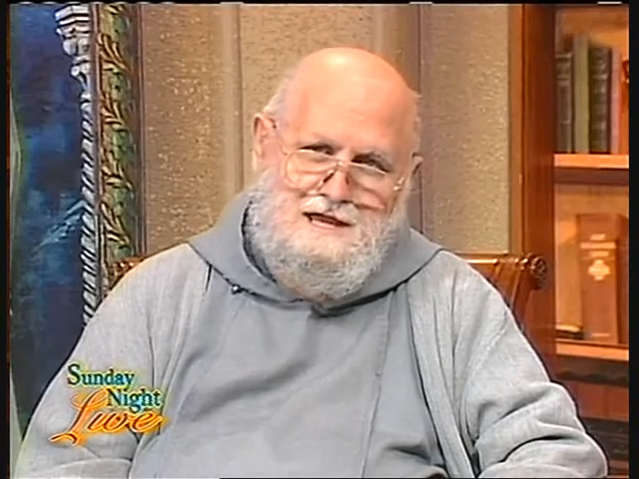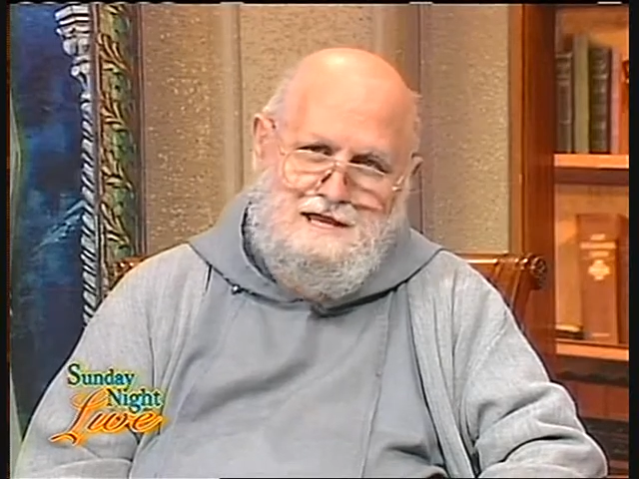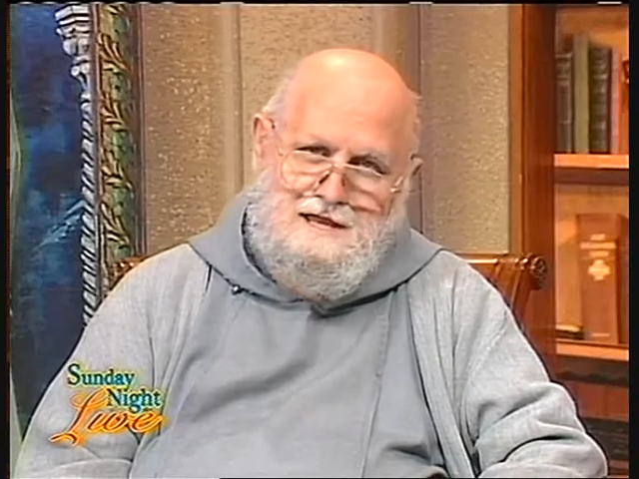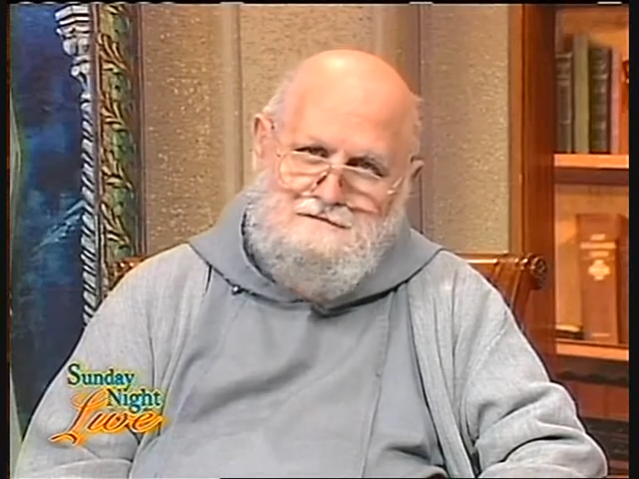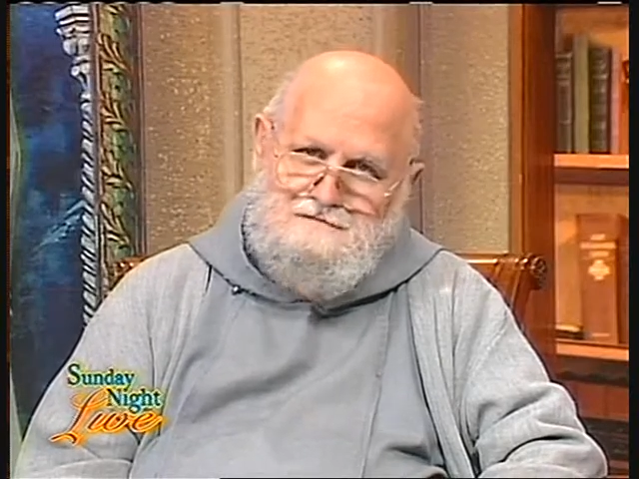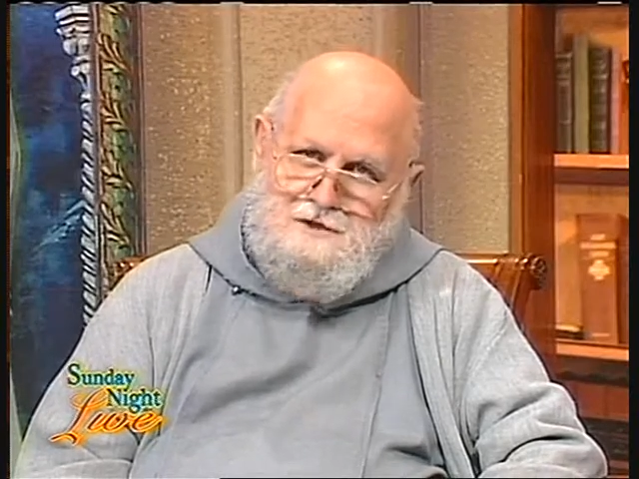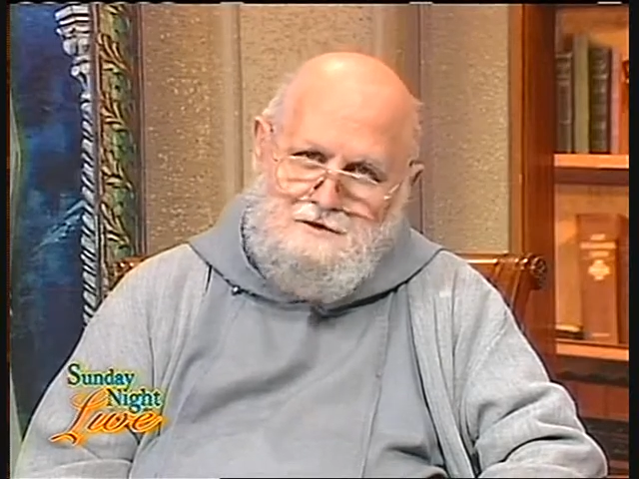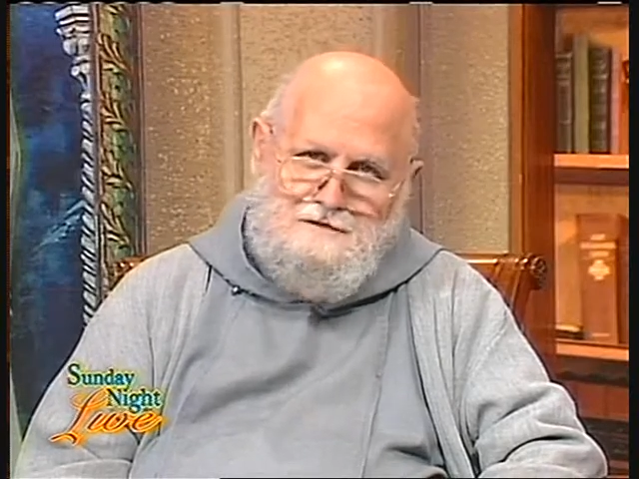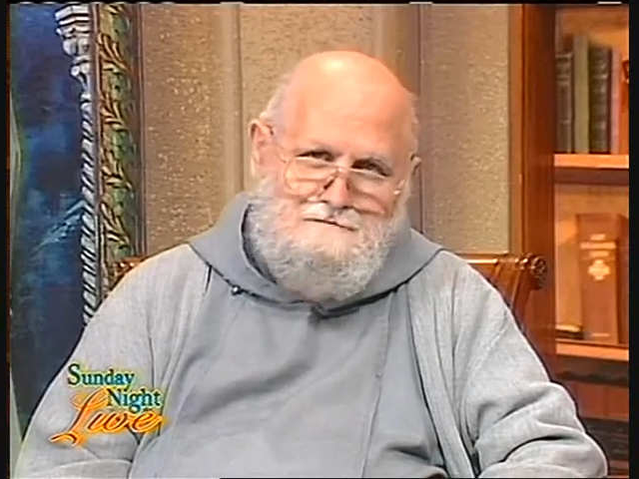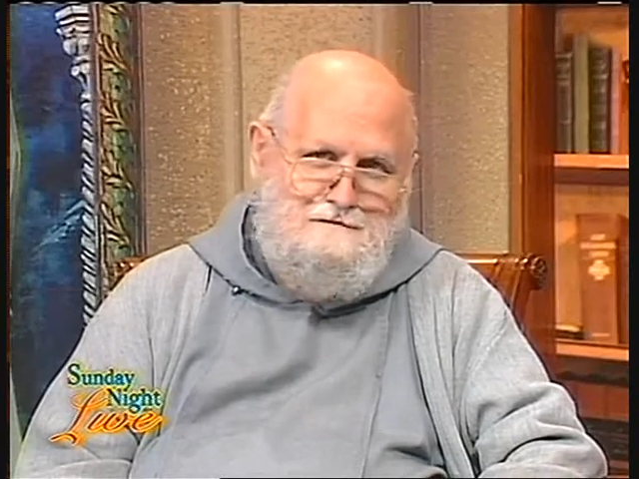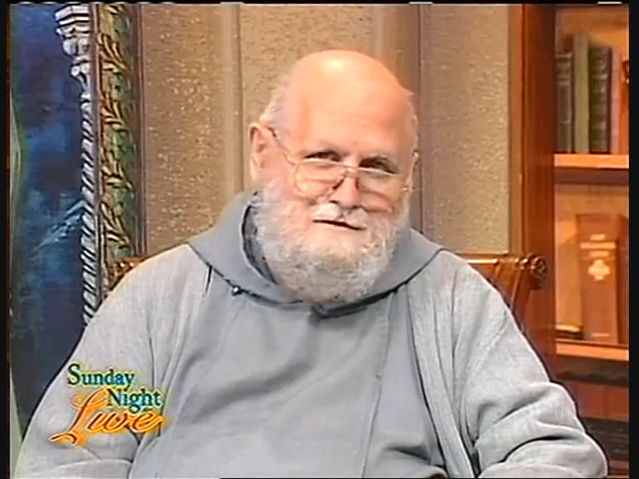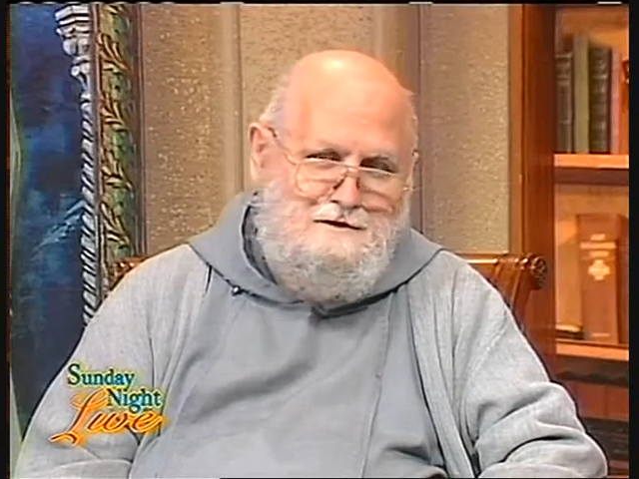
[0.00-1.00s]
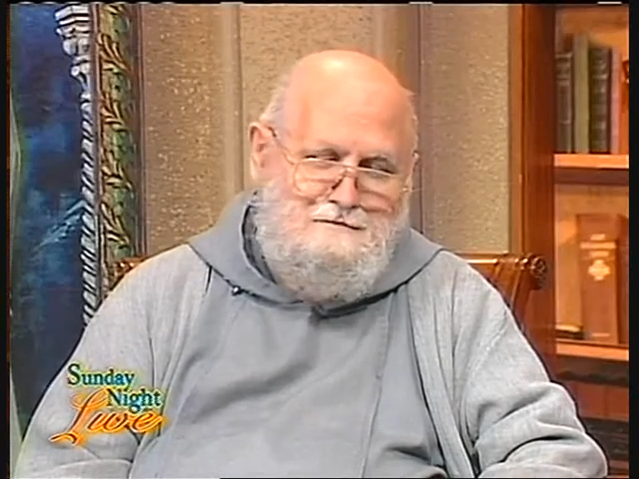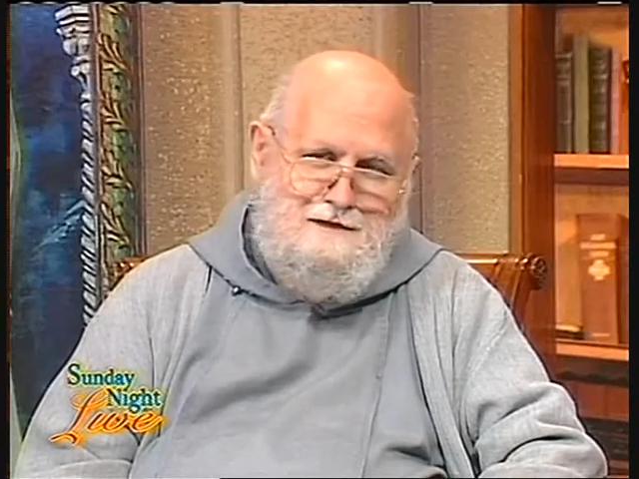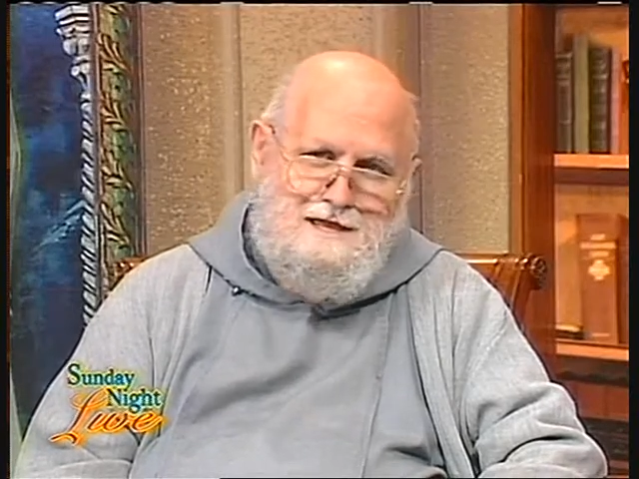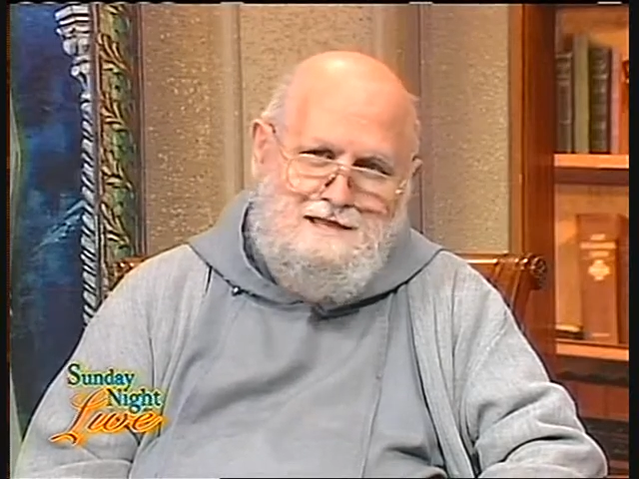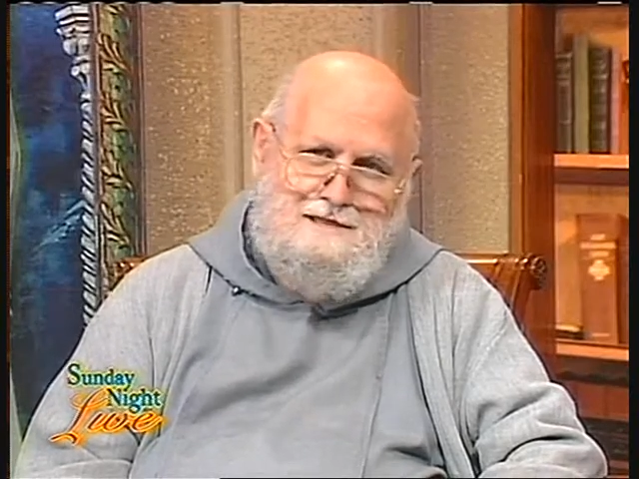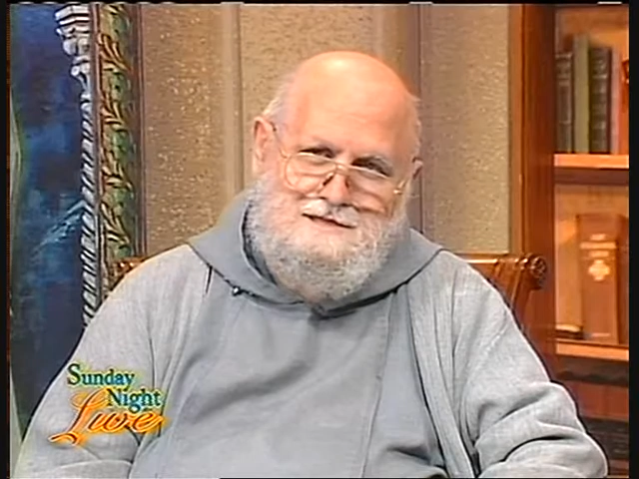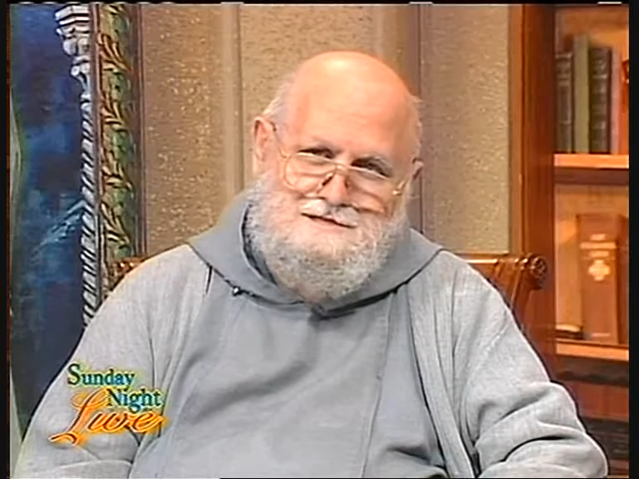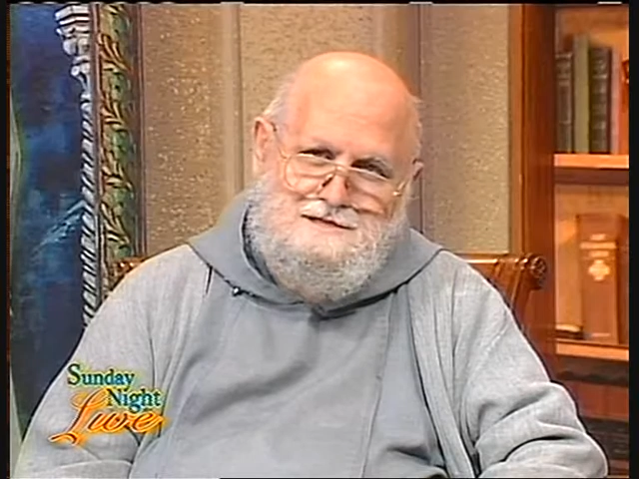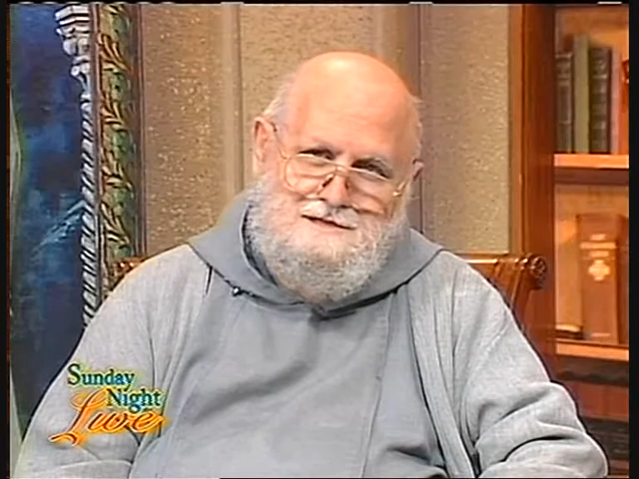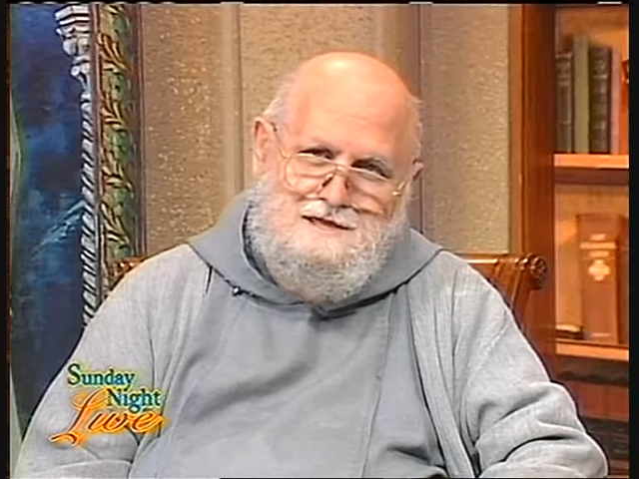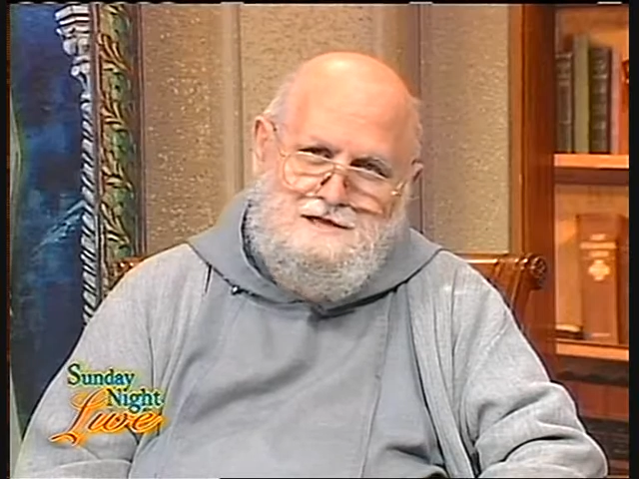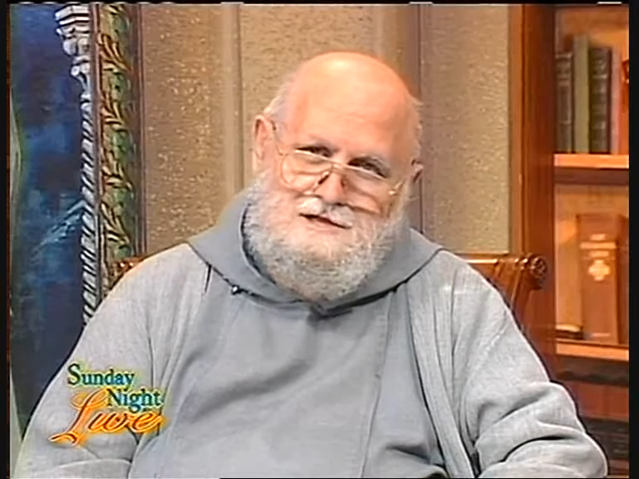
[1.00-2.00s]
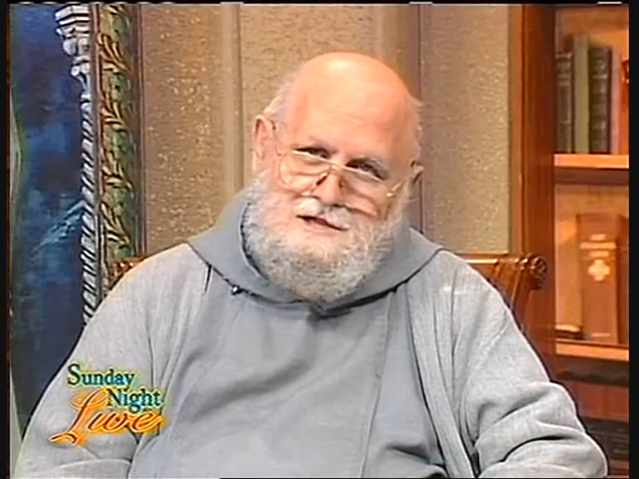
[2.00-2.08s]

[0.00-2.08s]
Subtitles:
I've known him very well as a